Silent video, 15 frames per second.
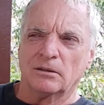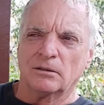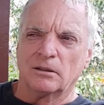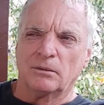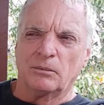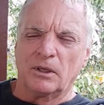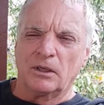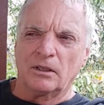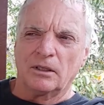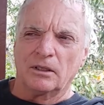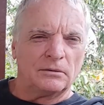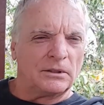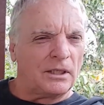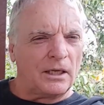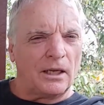I'm thinking, like,
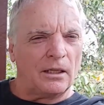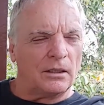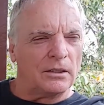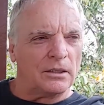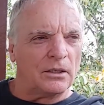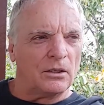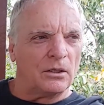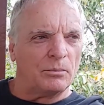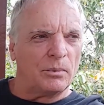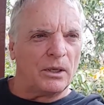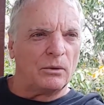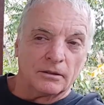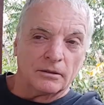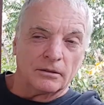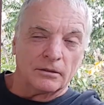what the hell is that all
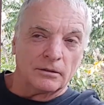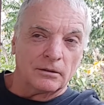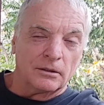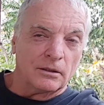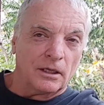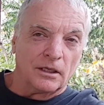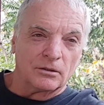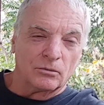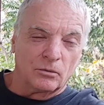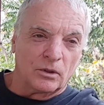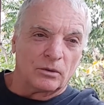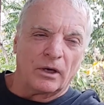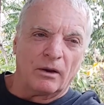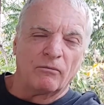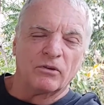about? And that's what
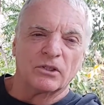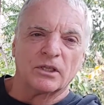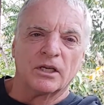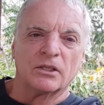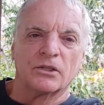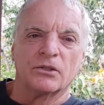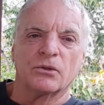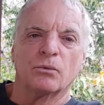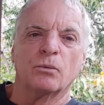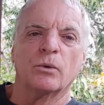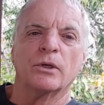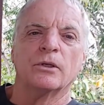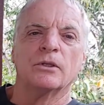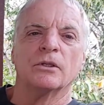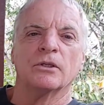emphasizes the
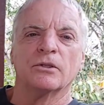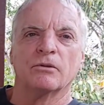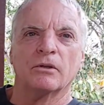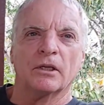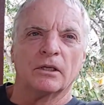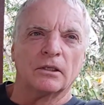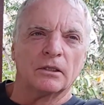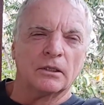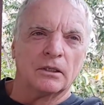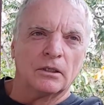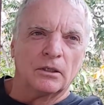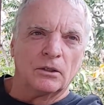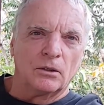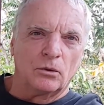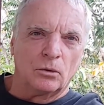weirdness of that
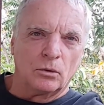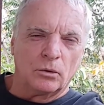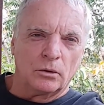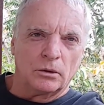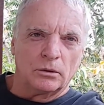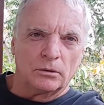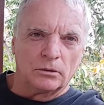whole